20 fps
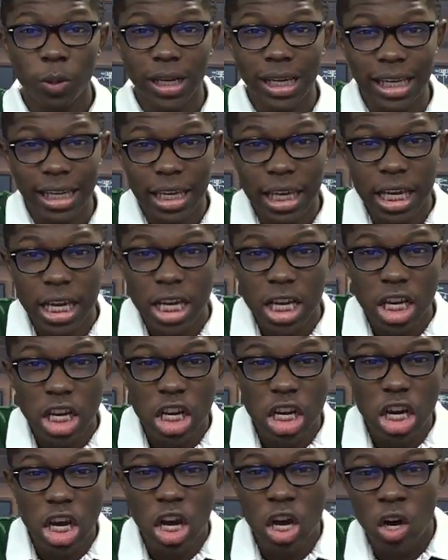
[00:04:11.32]
we
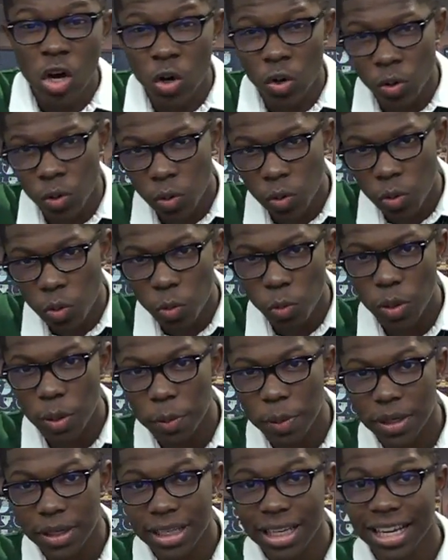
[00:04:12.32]
go, we
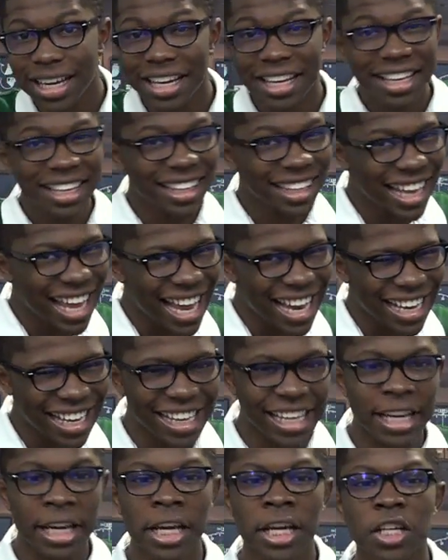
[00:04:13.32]
would
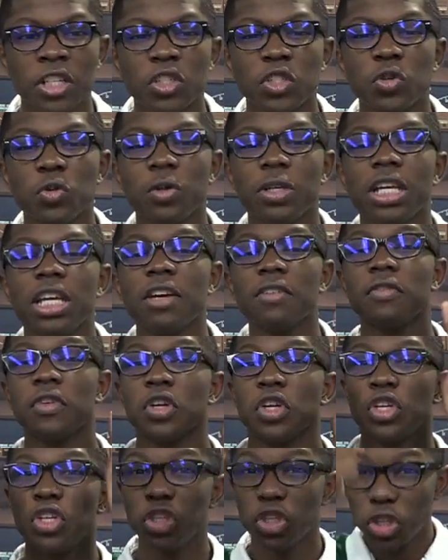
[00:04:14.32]
like to give
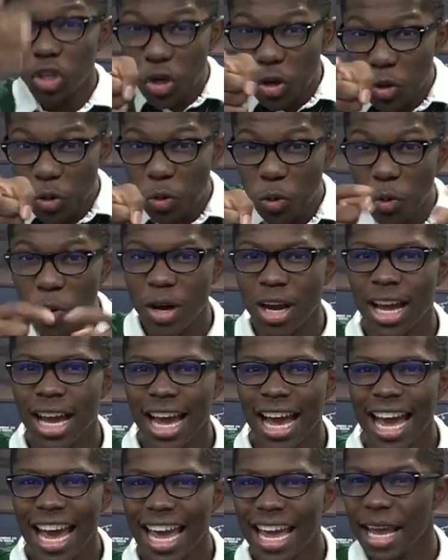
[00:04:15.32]
you
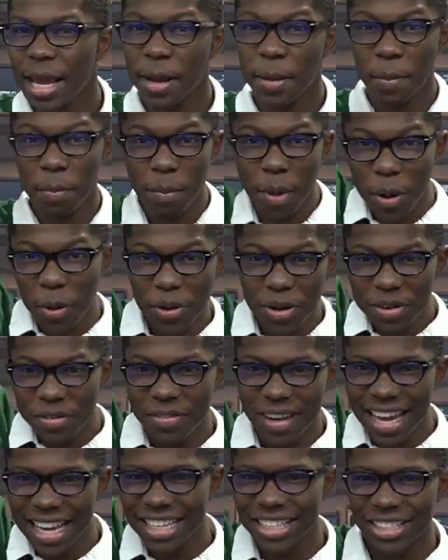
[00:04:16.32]
a
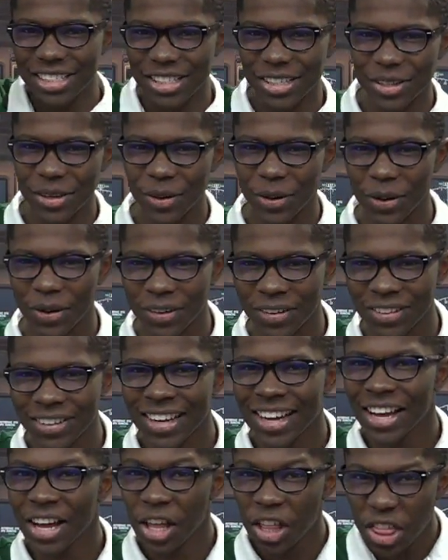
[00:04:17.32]
motivational
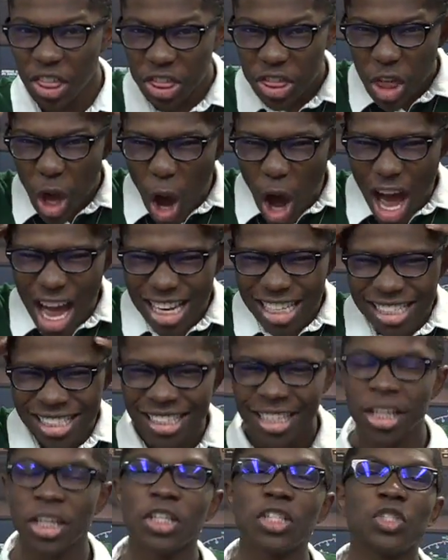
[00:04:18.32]

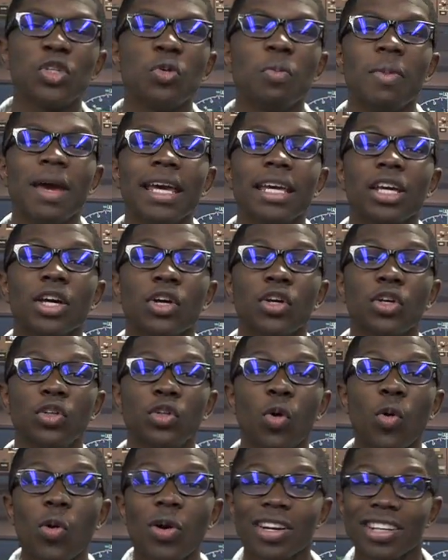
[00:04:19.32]
thought to make
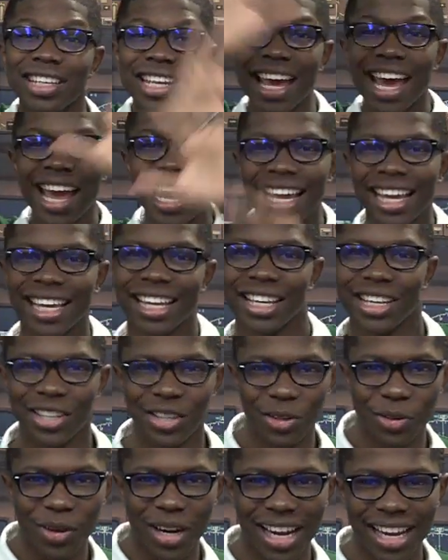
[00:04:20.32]
your day
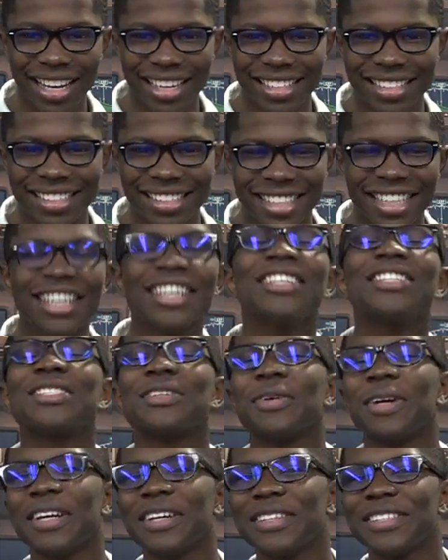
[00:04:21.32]
great.
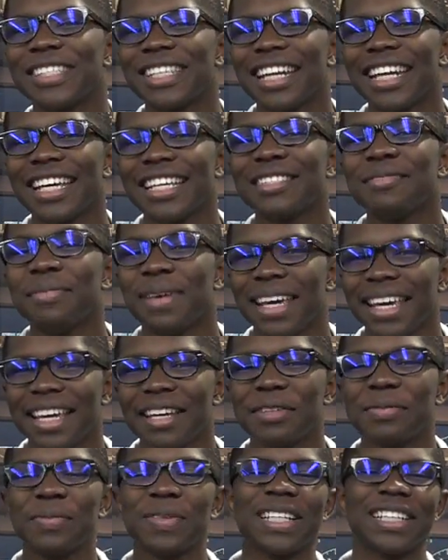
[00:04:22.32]
So here's today's
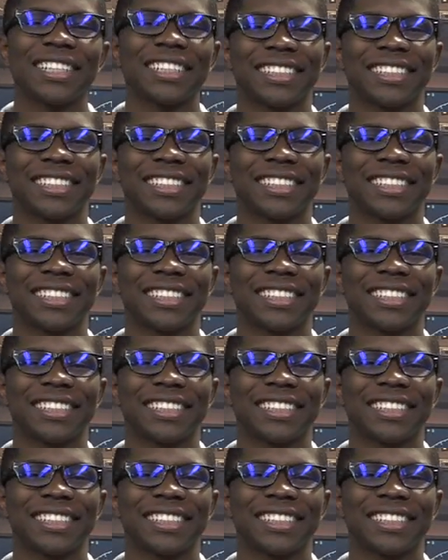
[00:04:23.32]
meme.